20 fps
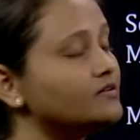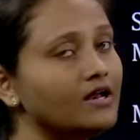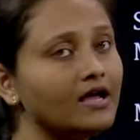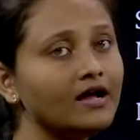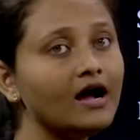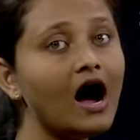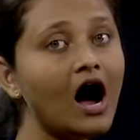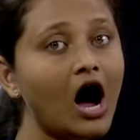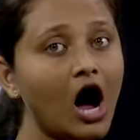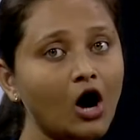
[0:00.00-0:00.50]

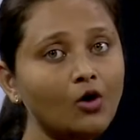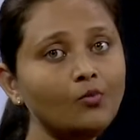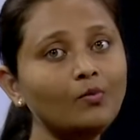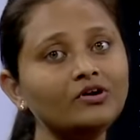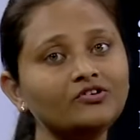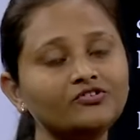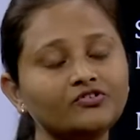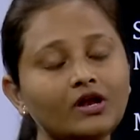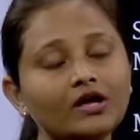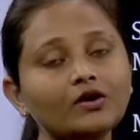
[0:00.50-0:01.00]
Like how
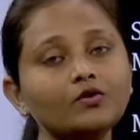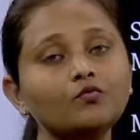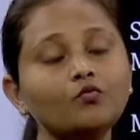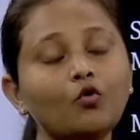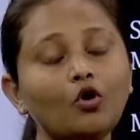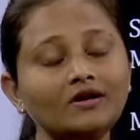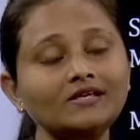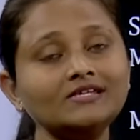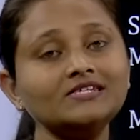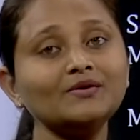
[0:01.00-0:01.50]
much, like
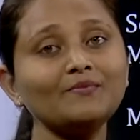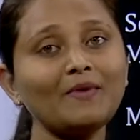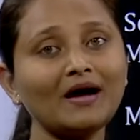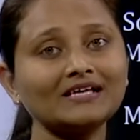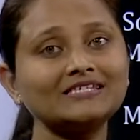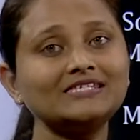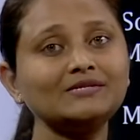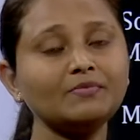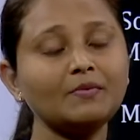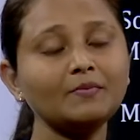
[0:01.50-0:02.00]
what is the
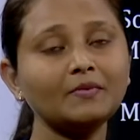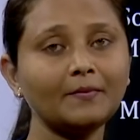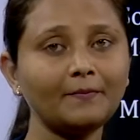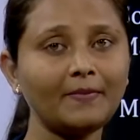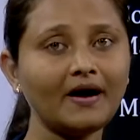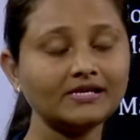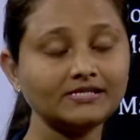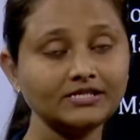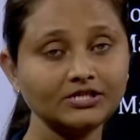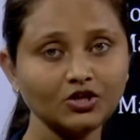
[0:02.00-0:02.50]
maximum
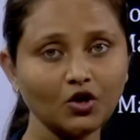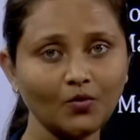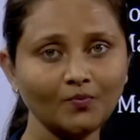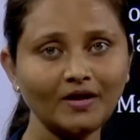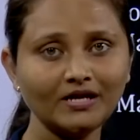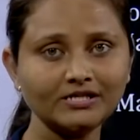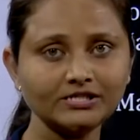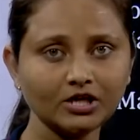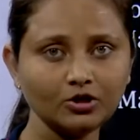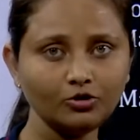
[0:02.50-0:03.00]
capacity of
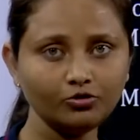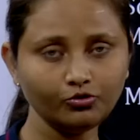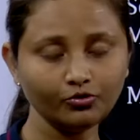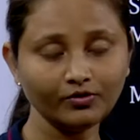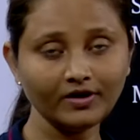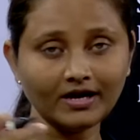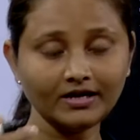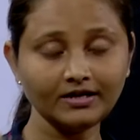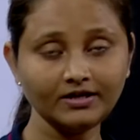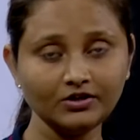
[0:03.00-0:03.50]
that solute to
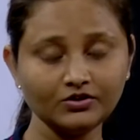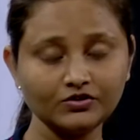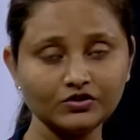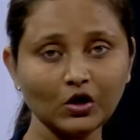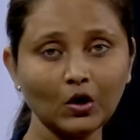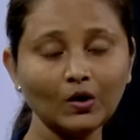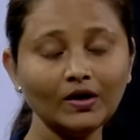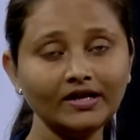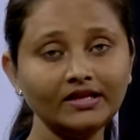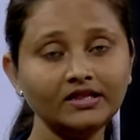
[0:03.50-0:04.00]
get
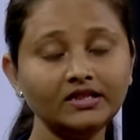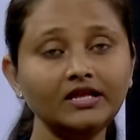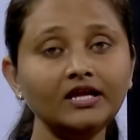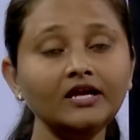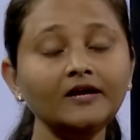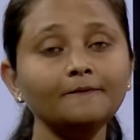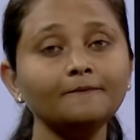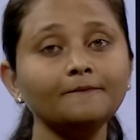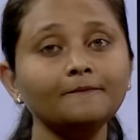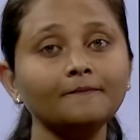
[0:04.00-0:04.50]
dissolved in
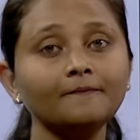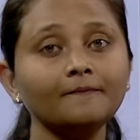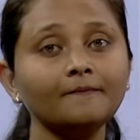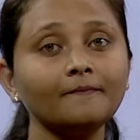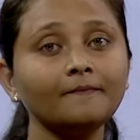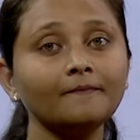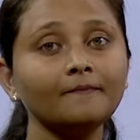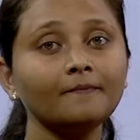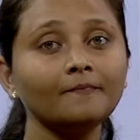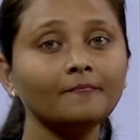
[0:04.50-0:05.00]
the
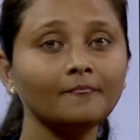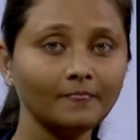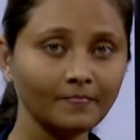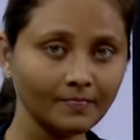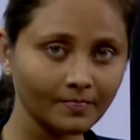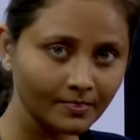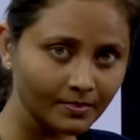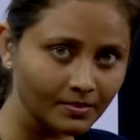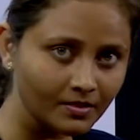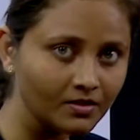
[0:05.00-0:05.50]

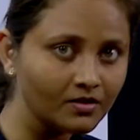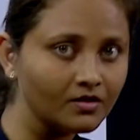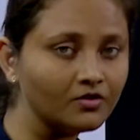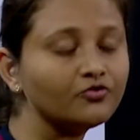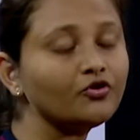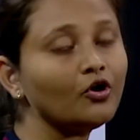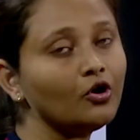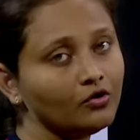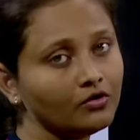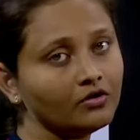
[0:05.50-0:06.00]

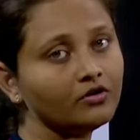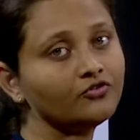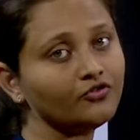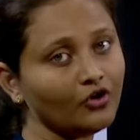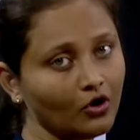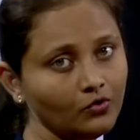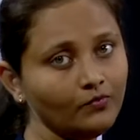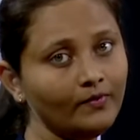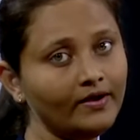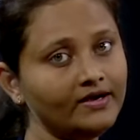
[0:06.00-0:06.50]

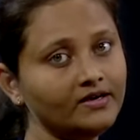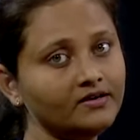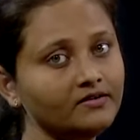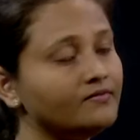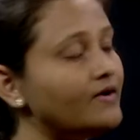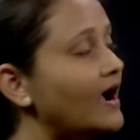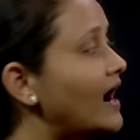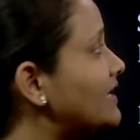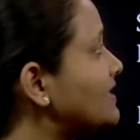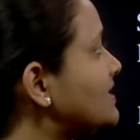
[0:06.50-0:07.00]
solvent
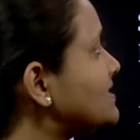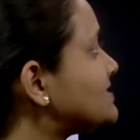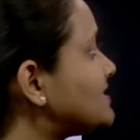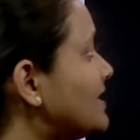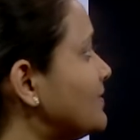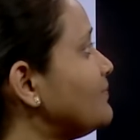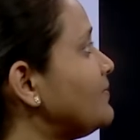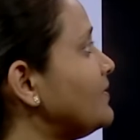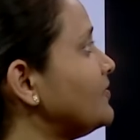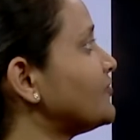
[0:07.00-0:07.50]
at this
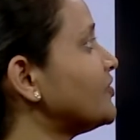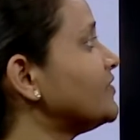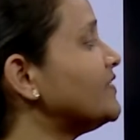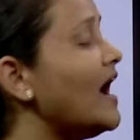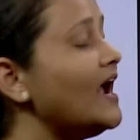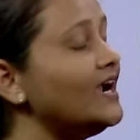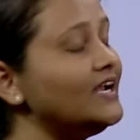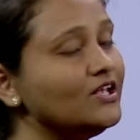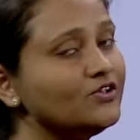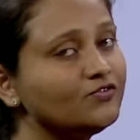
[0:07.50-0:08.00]
temperature?
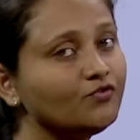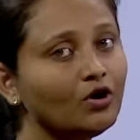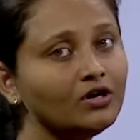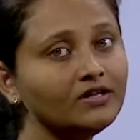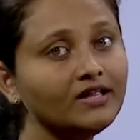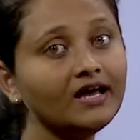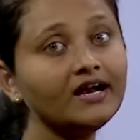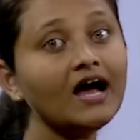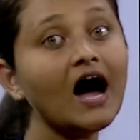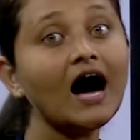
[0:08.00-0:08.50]
That is what
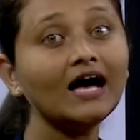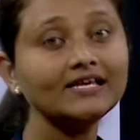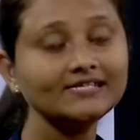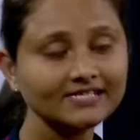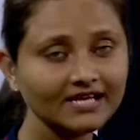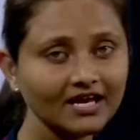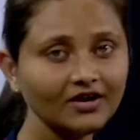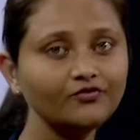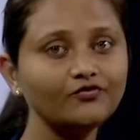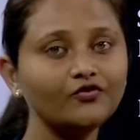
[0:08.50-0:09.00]
they are
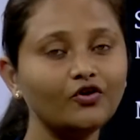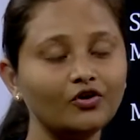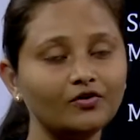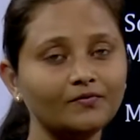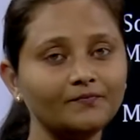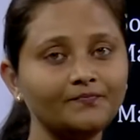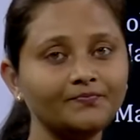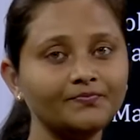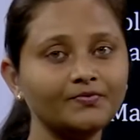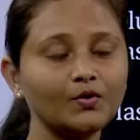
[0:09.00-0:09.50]
asking for.
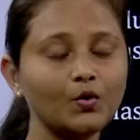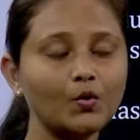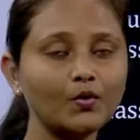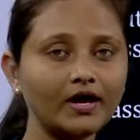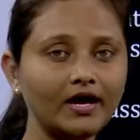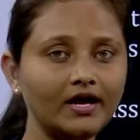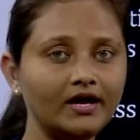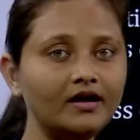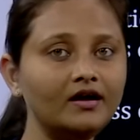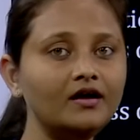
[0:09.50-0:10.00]

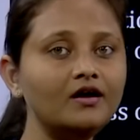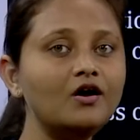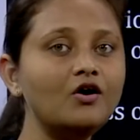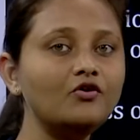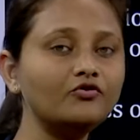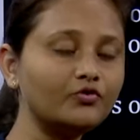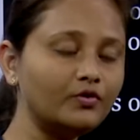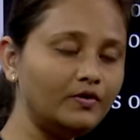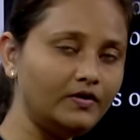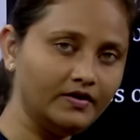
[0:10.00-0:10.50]
Okay,
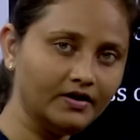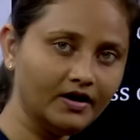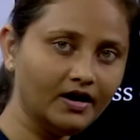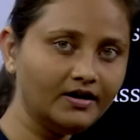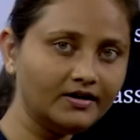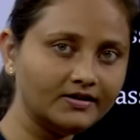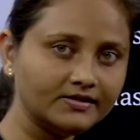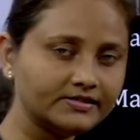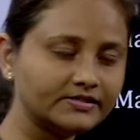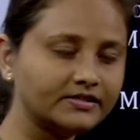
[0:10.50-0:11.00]
so here
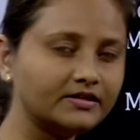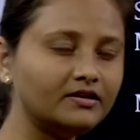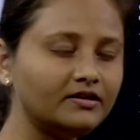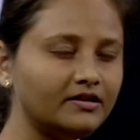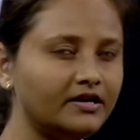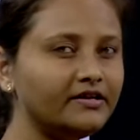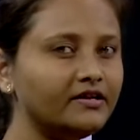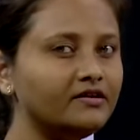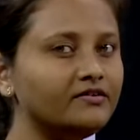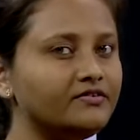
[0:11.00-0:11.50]
is the
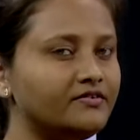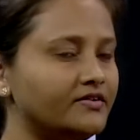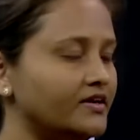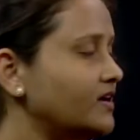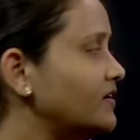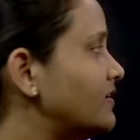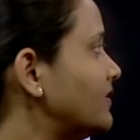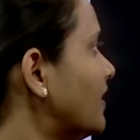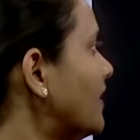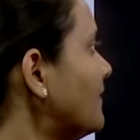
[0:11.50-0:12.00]
little
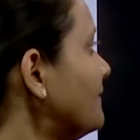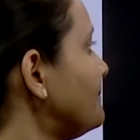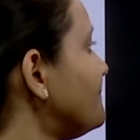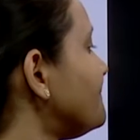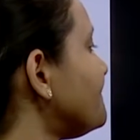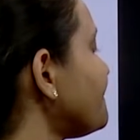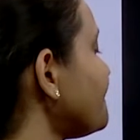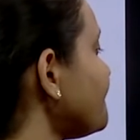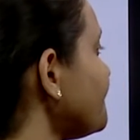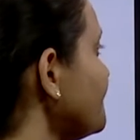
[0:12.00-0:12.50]
trick here.
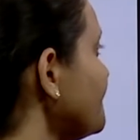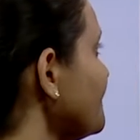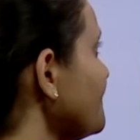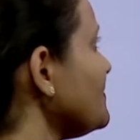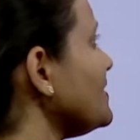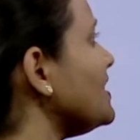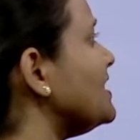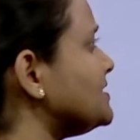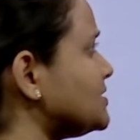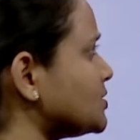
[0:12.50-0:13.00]

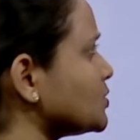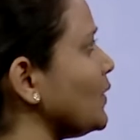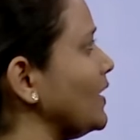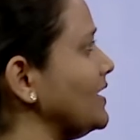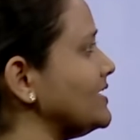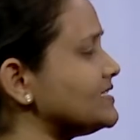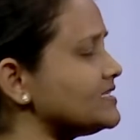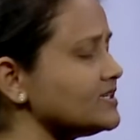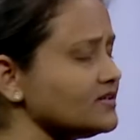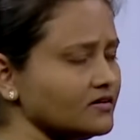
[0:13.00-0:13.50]
It's
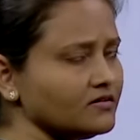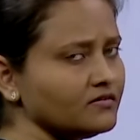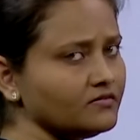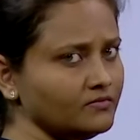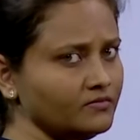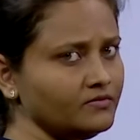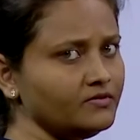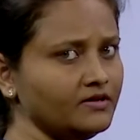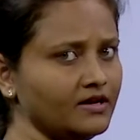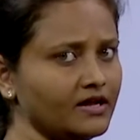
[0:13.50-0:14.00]
quite
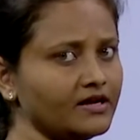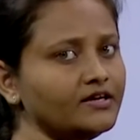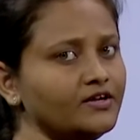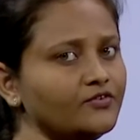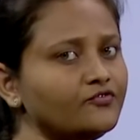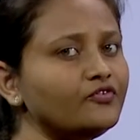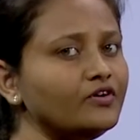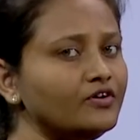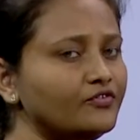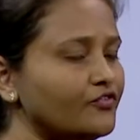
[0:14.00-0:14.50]
like
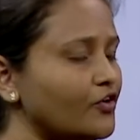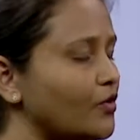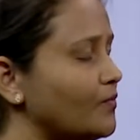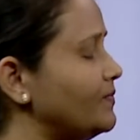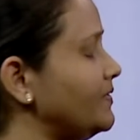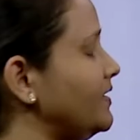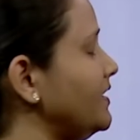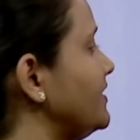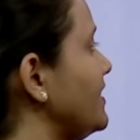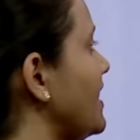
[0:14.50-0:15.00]
different
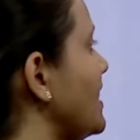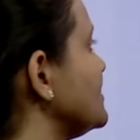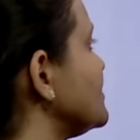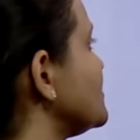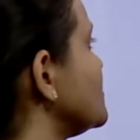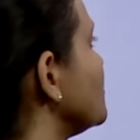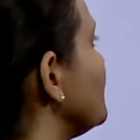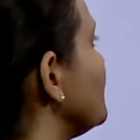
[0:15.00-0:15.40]
from the last two